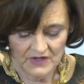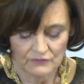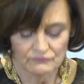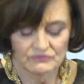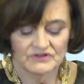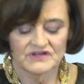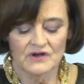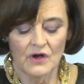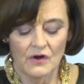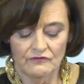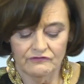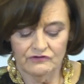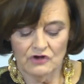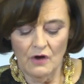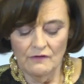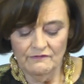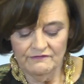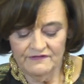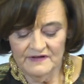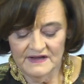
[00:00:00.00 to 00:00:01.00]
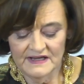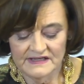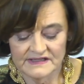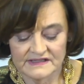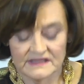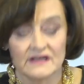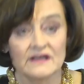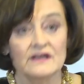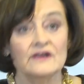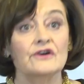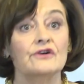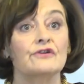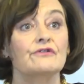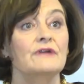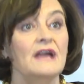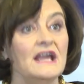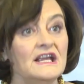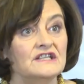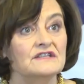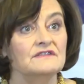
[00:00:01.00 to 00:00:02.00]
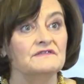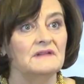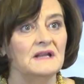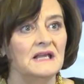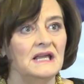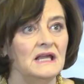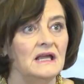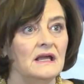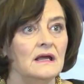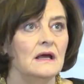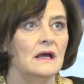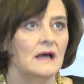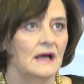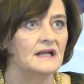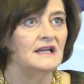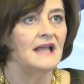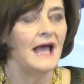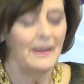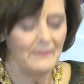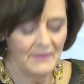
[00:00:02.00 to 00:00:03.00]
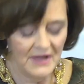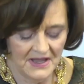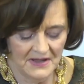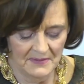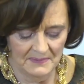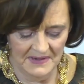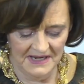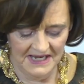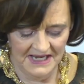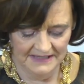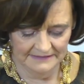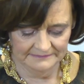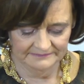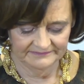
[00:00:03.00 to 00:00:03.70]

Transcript: Resolve conflicts creatively and amicably.